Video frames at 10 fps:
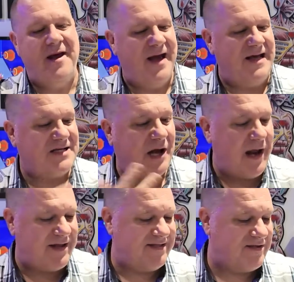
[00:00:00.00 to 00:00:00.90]
it as
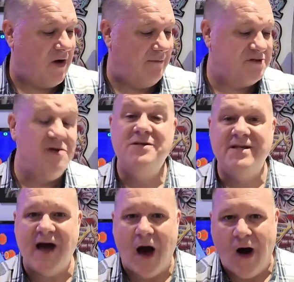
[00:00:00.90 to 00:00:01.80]
collector's item due
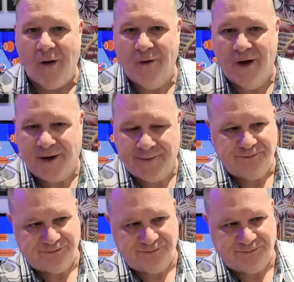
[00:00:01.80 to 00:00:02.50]
to the artwork.